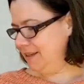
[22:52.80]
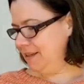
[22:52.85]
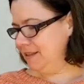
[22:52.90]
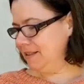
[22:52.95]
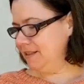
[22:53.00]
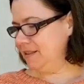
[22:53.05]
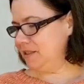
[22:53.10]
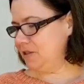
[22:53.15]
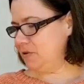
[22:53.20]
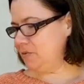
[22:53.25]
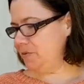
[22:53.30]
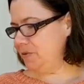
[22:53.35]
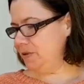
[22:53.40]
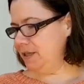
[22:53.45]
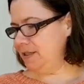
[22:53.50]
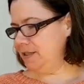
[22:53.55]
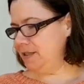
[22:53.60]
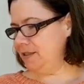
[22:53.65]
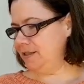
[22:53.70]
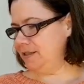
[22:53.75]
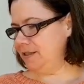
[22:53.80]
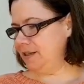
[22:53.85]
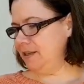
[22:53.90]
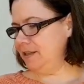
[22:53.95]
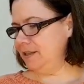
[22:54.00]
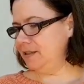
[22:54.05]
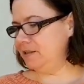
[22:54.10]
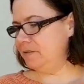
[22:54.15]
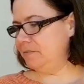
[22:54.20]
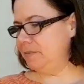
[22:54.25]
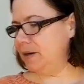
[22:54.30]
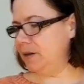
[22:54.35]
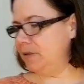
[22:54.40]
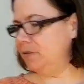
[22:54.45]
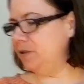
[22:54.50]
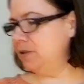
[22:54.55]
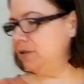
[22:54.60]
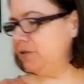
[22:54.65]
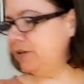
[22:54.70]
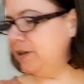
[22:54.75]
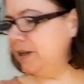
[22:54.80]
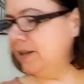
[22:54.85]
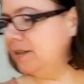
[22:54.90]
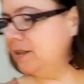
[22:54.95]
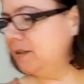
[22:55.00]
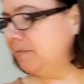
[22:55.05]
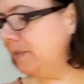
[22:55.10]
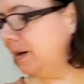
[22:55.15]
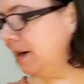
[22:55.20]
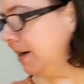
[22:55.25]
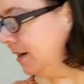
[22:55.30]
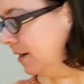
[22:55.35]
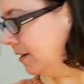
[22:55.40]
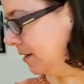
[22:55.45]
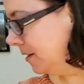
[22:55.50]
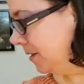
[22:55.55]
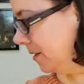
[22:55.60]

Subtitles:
So this is it about the trellis bag.